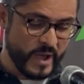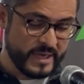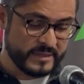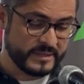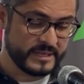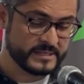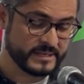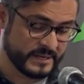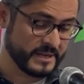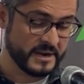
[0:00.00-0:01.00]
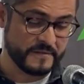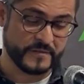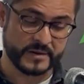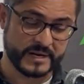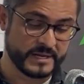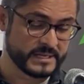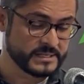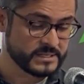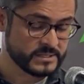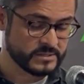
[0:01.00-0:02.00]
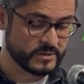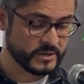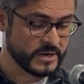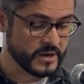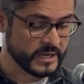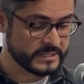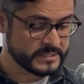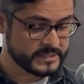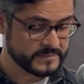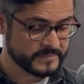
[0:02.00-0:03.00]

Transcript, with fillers: whether they care for us or not.